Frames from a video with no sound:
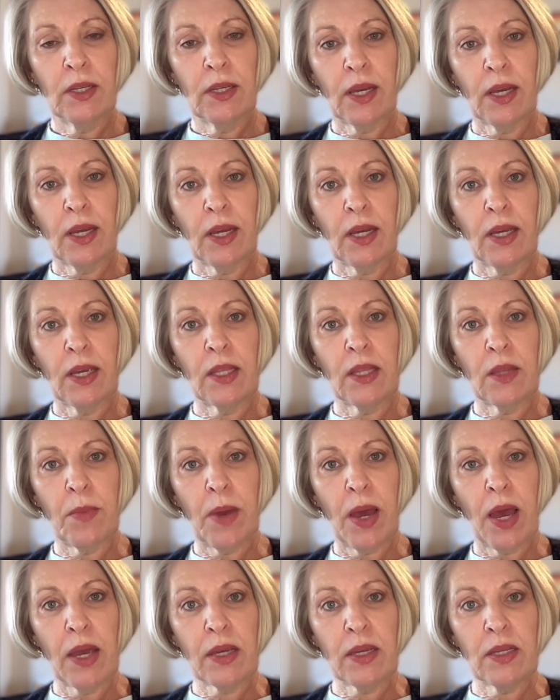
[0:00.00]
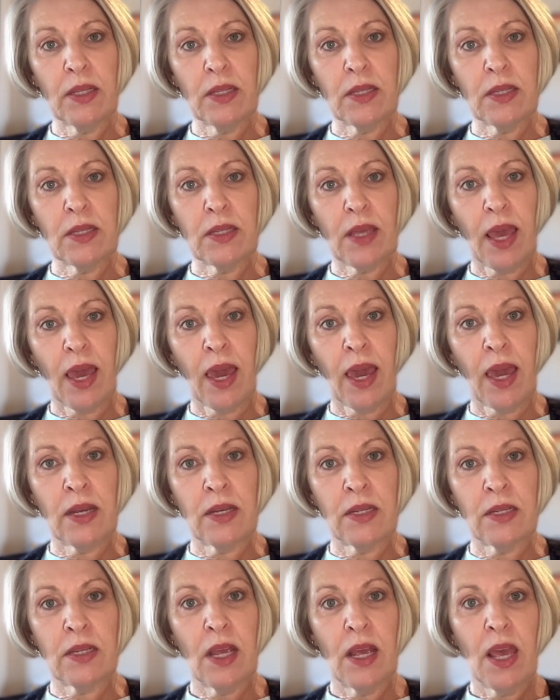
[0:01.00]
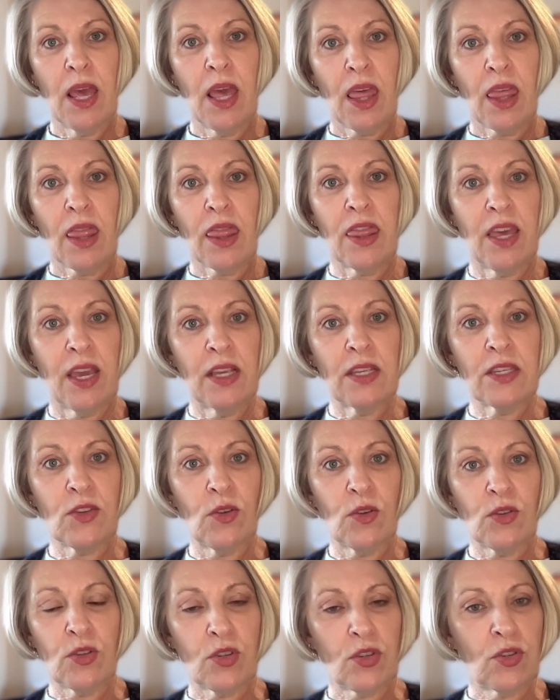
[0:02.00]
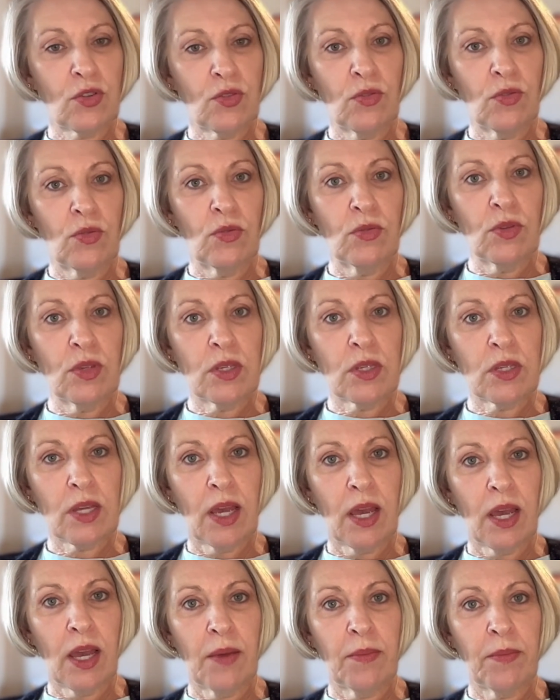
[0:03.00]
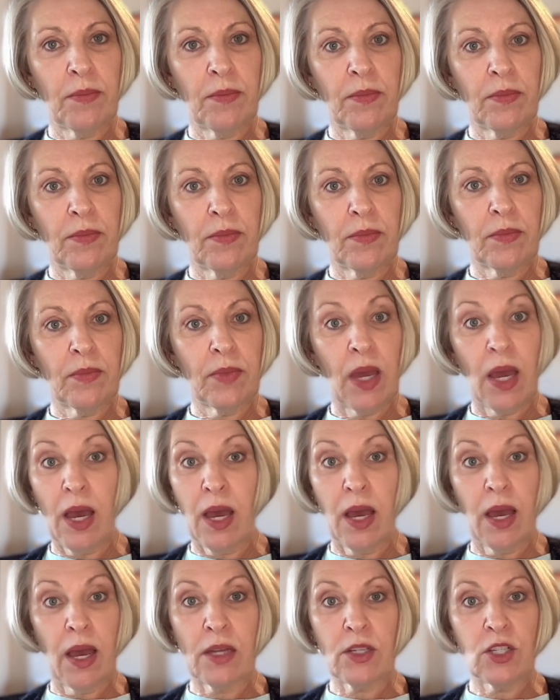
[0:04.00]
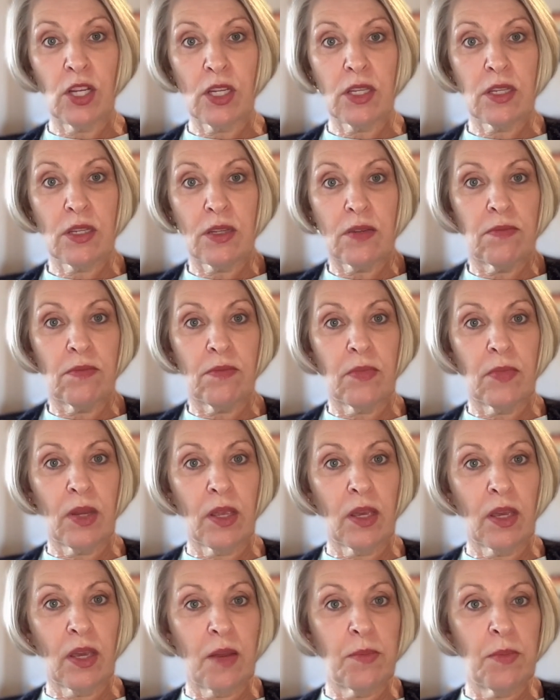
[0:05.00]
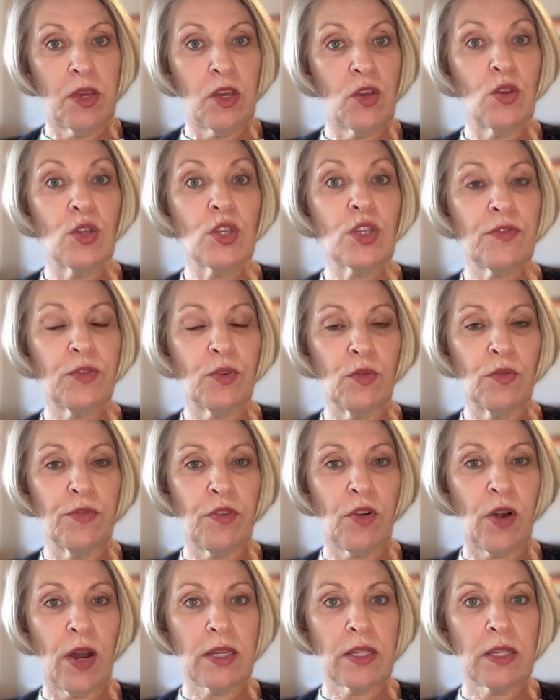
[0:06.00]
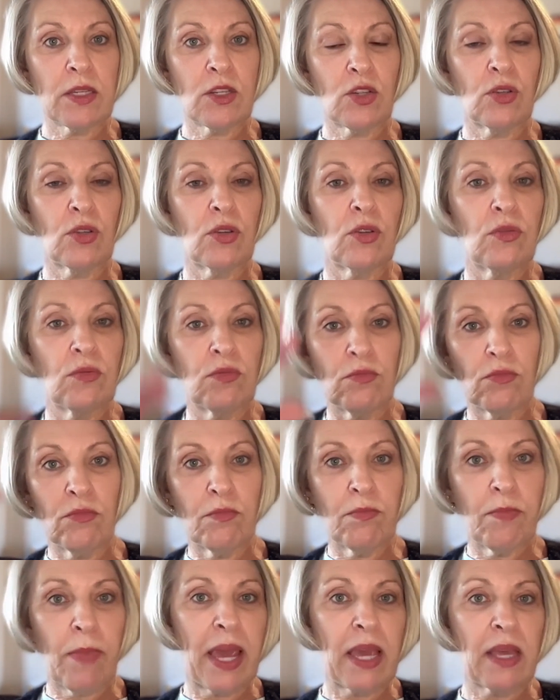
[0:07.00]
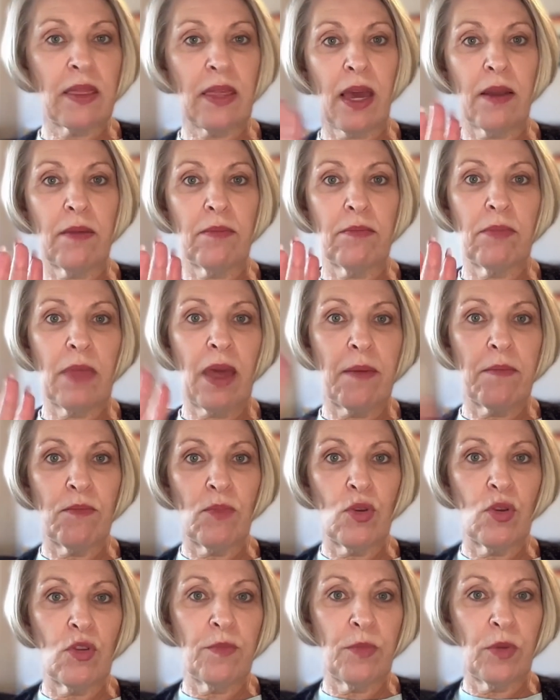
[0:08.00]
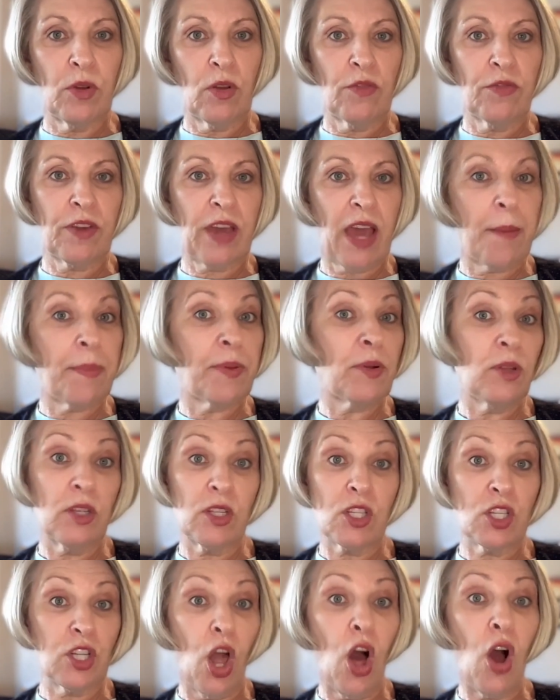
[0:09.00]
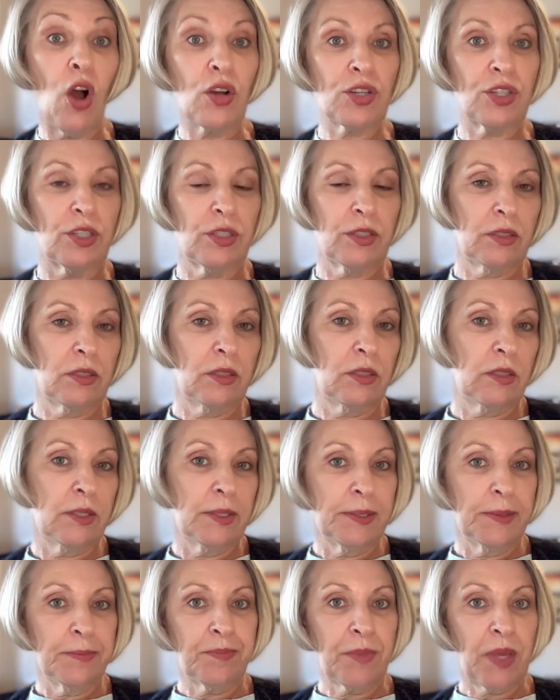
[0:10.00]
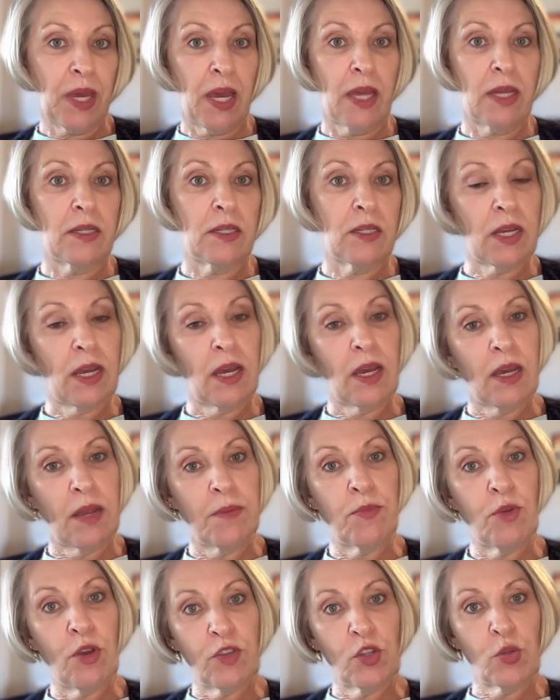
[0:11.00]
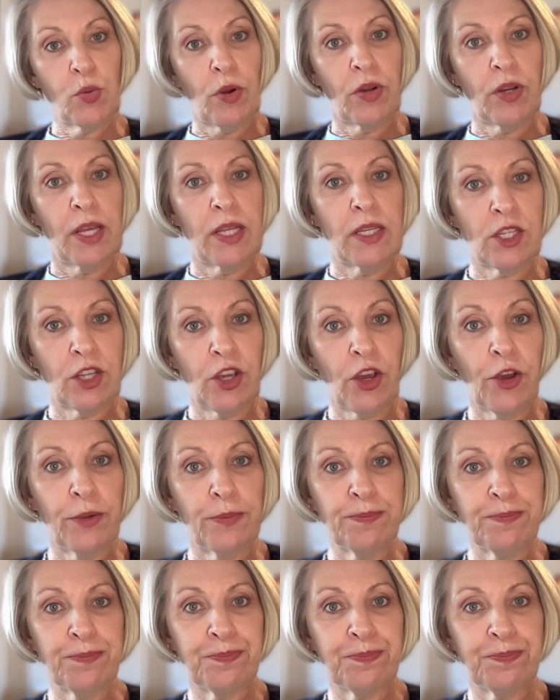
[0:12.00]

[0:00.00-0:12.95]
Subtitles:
in the markets, and these sorts of tools are just going to be useful for us to make that movement of capital that's locked and move it to where it needs to go.